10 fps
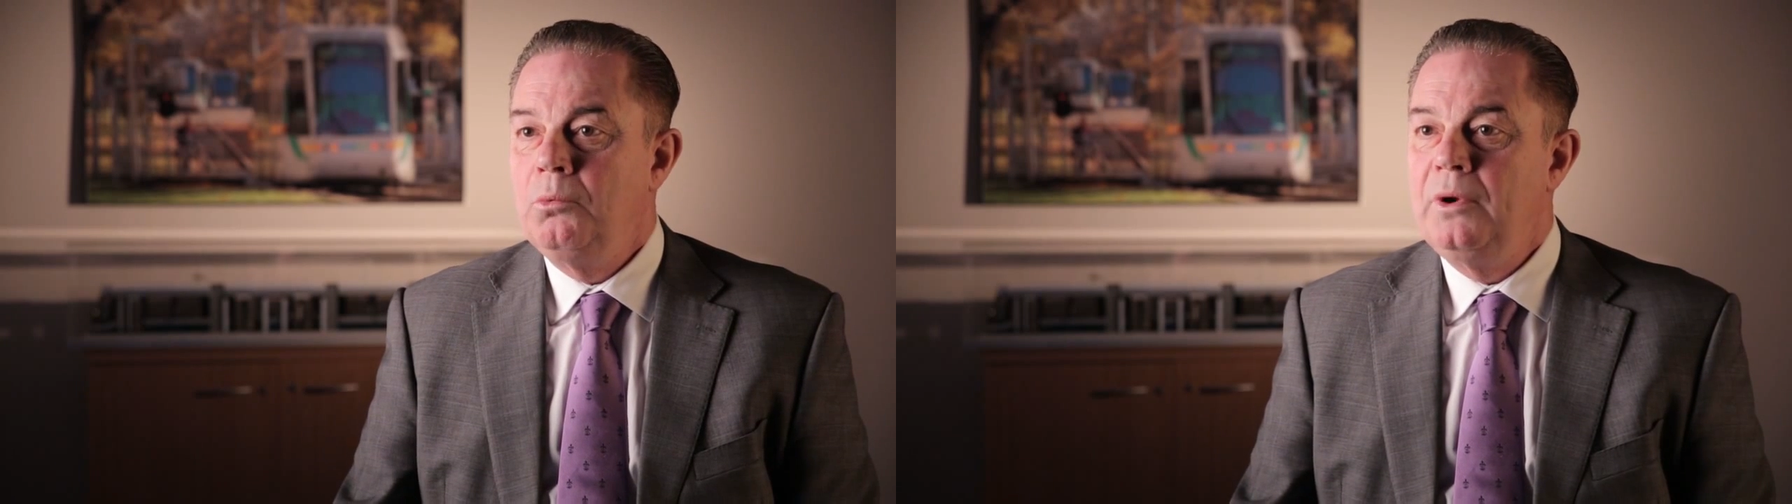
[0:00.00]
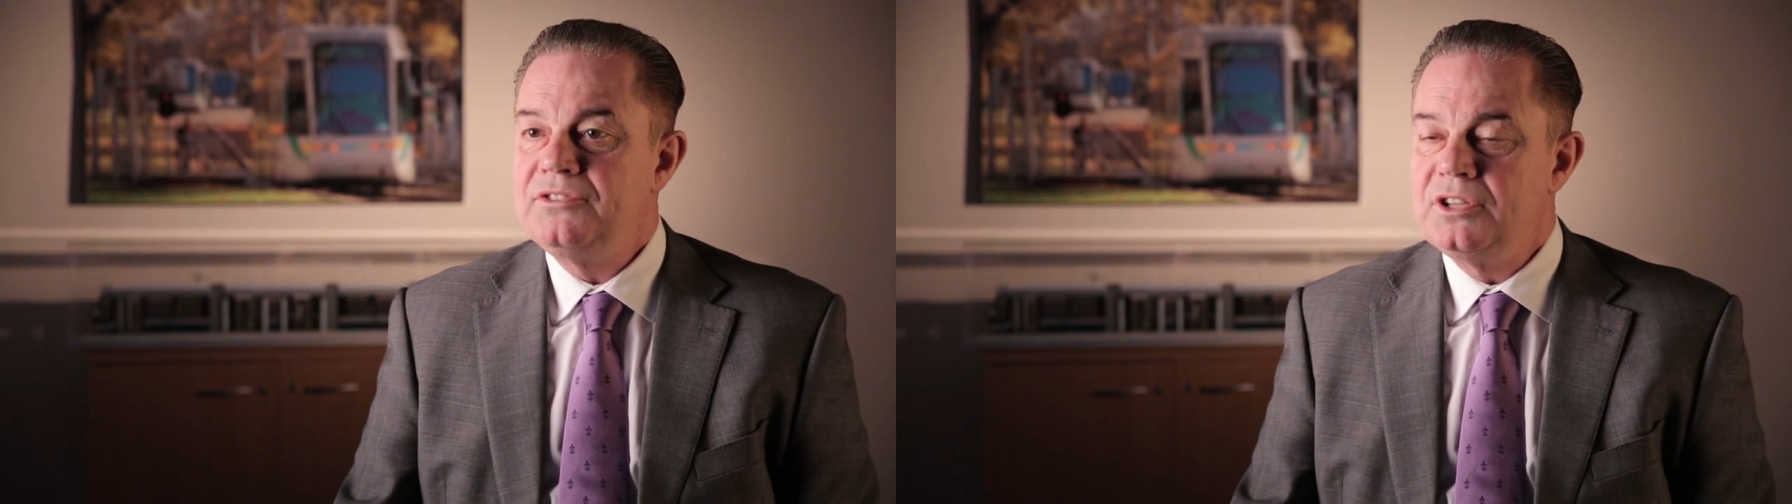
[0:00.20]

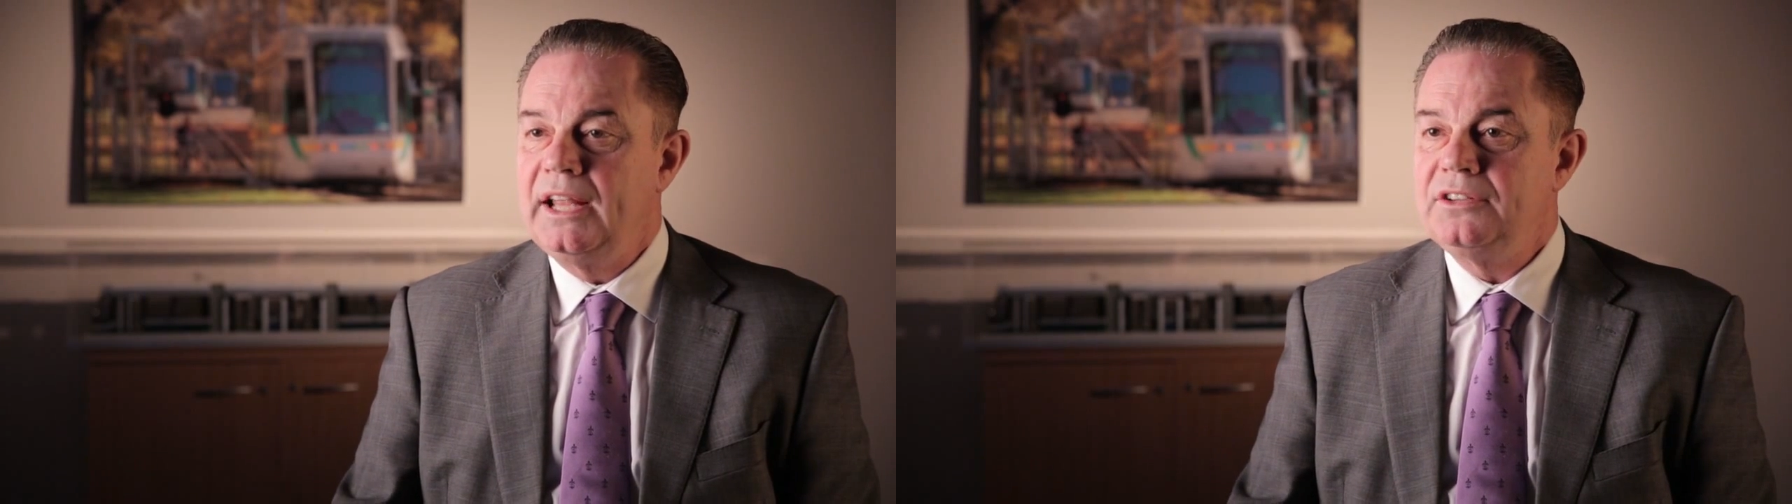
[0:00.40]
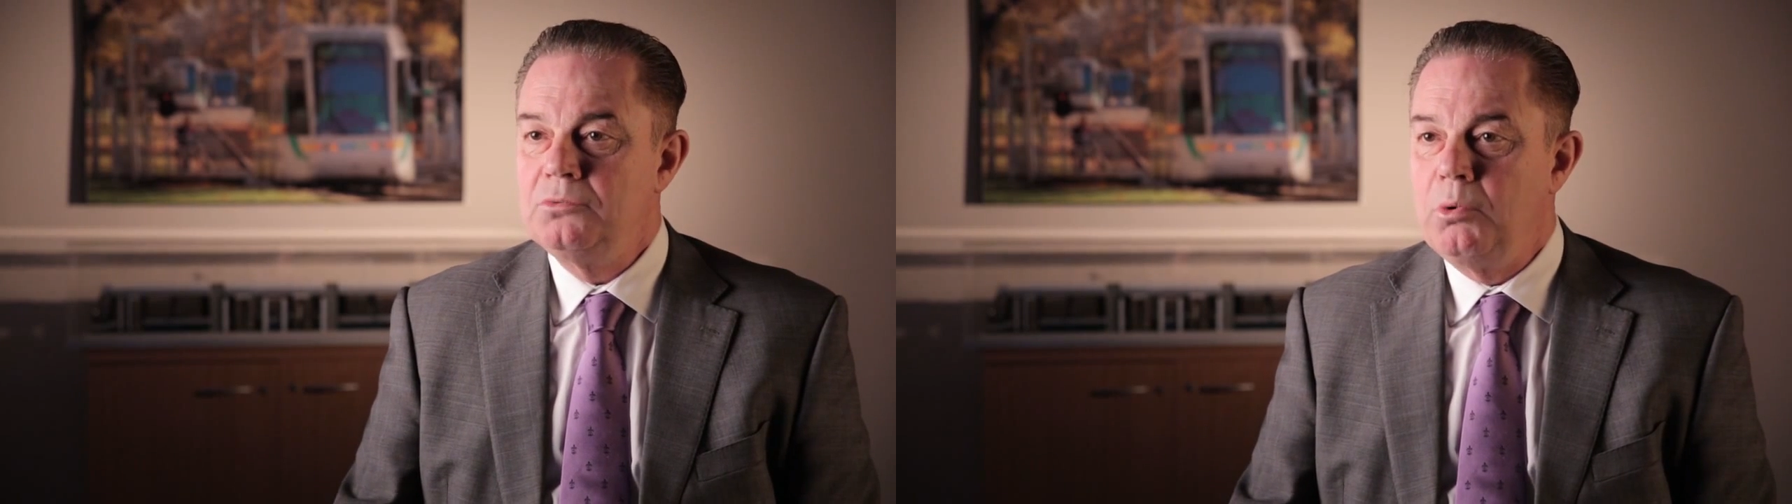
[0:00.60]
We've
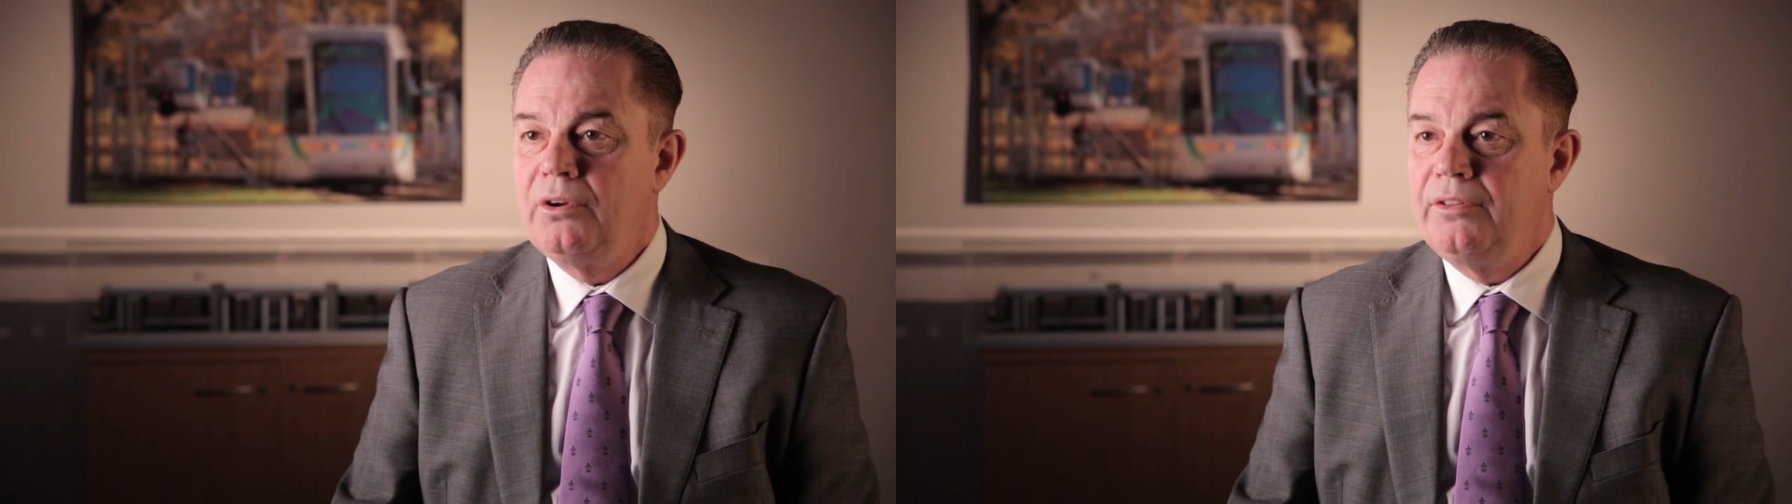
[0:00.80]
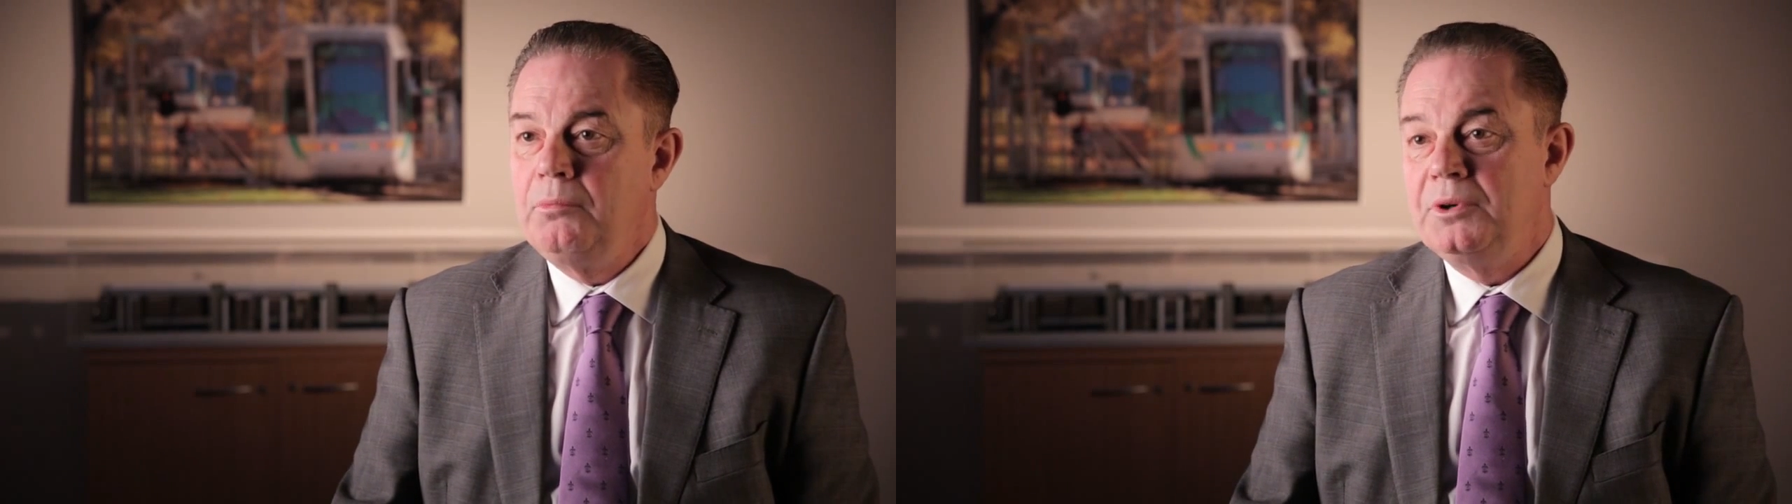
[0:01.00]
selected one of them,